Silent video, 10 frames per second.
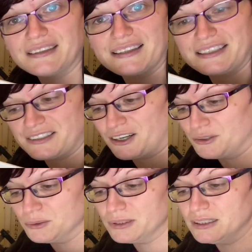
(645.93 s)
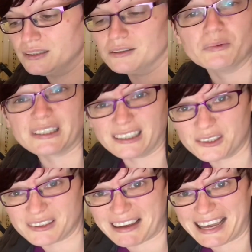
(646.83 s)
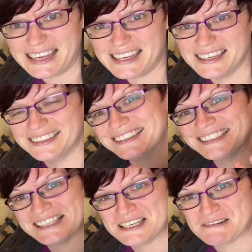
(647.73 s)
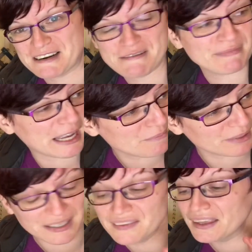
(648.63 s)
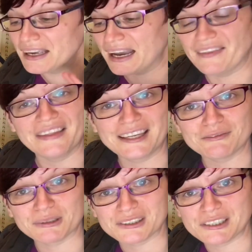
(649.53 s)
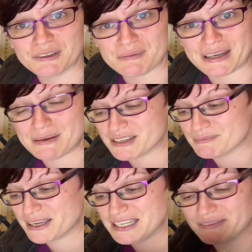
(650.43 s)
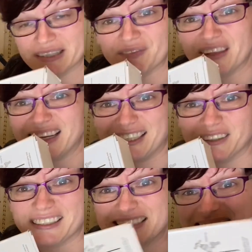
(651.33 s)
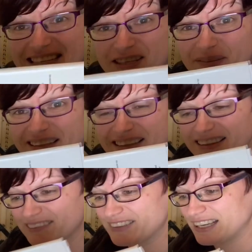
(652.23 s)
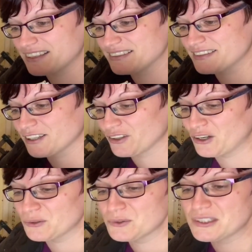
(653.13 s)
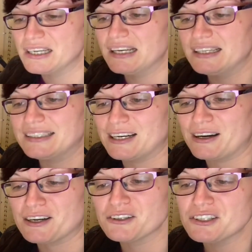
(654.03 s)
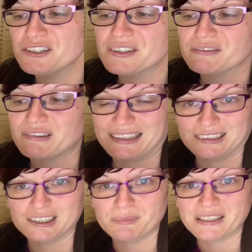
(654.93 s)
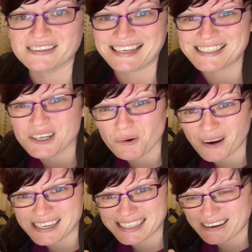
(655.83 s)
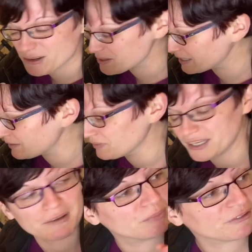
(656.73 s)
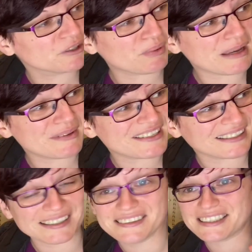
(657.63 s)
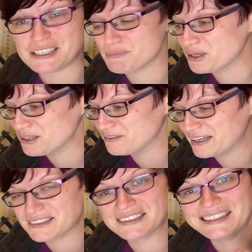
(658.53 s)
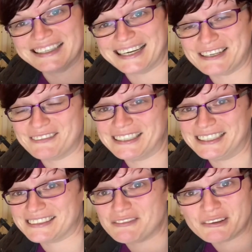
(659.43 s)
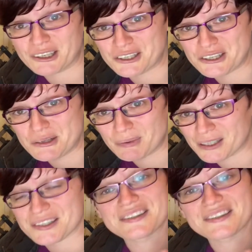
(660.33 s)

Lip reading: this hole with a load of hay and shredded paper, and then we'll see what the babies make of it. I don't actually need to do anything for that because it's got the holes. Now, I couldn't use it for adults because it is quite narrow there, but for the baby size, it's perfect. And it really is. If you've got a shoebox,